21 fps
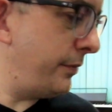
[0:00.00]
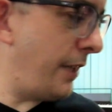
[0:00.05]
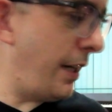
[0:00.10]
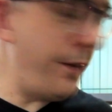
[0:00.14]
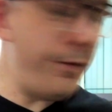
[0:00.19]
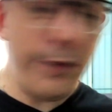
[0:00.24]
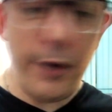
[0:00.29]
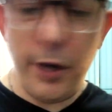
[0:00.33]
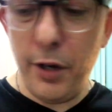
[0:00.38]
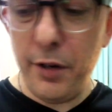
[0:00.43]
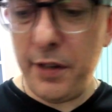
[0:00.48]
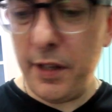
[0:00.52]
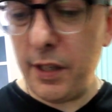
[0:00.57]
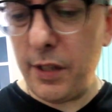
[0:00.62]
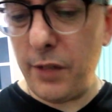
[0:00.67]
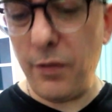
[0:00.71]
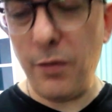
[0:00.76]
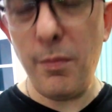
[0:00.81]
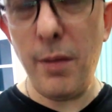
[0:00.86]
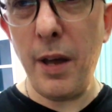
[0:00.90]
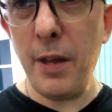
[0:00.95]
I've heard
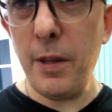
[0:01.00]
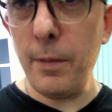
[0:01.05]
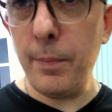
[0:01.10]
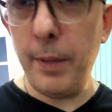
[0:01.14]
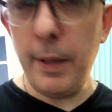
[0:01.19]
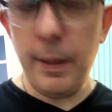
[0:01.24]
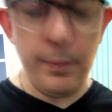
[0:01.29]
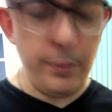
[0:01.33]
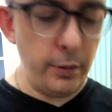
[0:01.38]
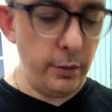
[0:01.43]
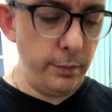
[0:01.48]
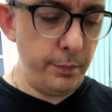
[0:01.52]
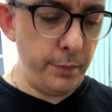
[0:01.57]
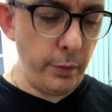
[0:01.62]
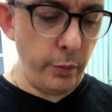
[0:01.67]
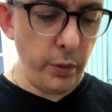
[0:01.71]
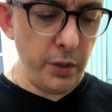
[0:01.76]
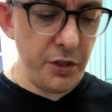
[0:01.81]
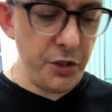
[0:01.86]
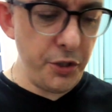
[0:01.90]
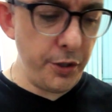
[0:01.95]
this from other people, but
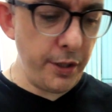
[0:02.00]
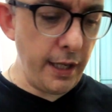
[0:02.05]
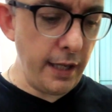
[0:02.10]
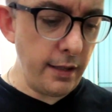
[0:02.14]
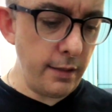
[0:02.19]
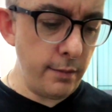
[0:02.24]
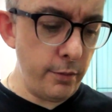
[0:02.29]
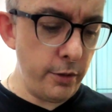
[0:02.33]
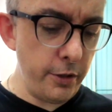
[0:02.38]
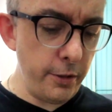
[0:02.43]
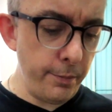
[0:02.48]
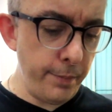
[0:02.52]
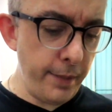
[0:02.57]
once you get them on,